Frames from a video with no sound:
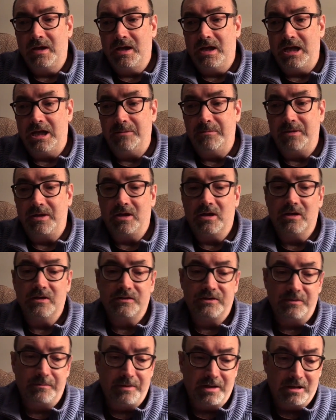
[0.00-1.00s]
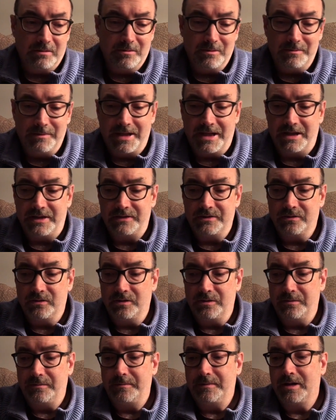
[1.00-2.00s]
and because they become a manager, or
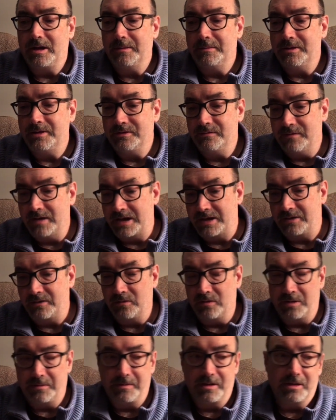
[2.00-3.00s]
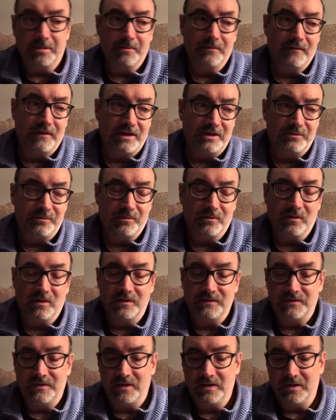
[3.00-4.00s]
they become a director, or they become a vice
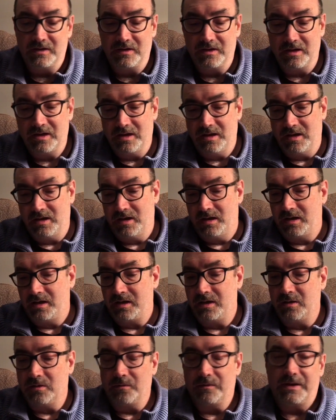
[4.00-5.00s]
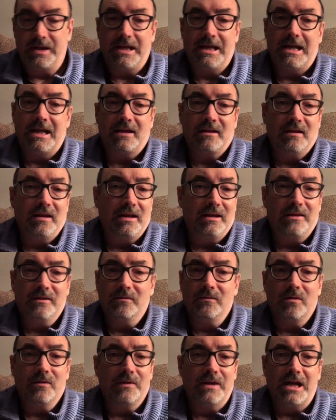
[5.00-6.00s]
president, you know, they act like they're
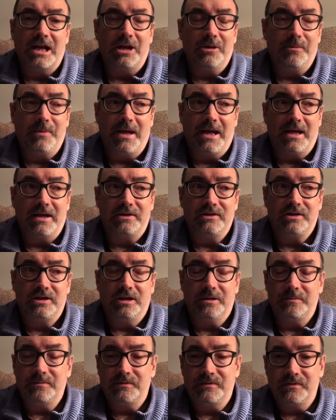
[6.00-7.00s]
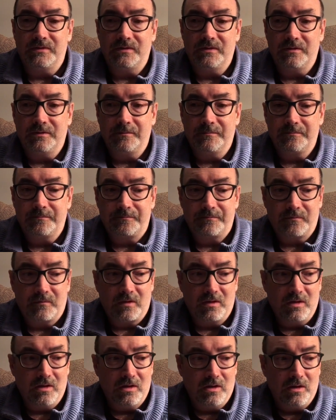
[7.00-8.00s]
all that in a bag of chips.
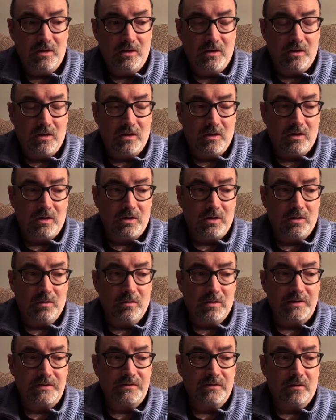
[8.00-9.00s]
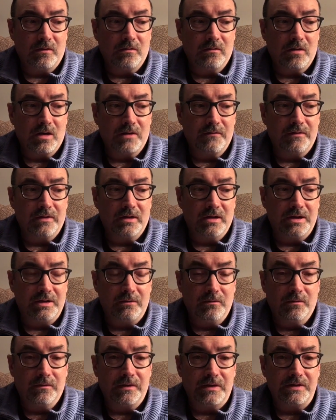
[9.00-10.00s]
You know, I saw a lot of
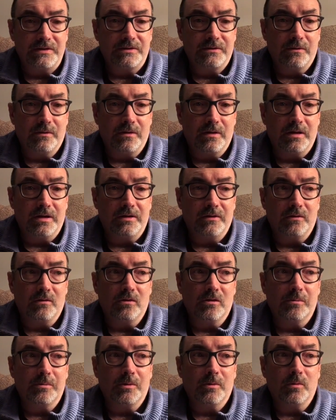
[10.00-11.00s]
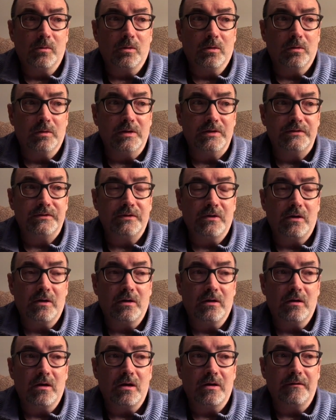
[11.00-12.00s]
illegal things going on in the corporate world. I saw a
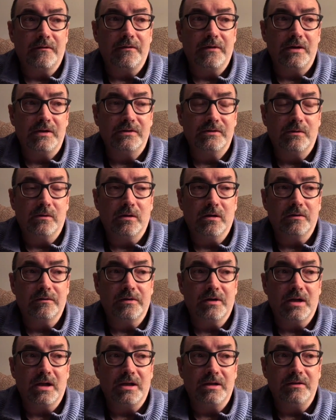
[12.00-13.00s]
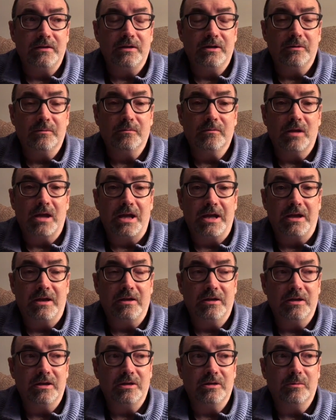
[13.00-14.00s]
lot of things going on that I didn't like
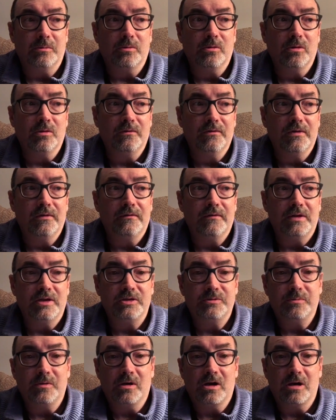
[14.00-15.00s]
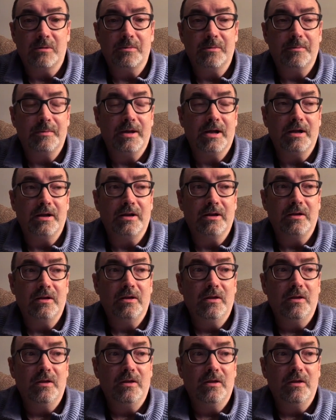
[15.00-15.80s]
and didn't approve of, and I spoke up about it.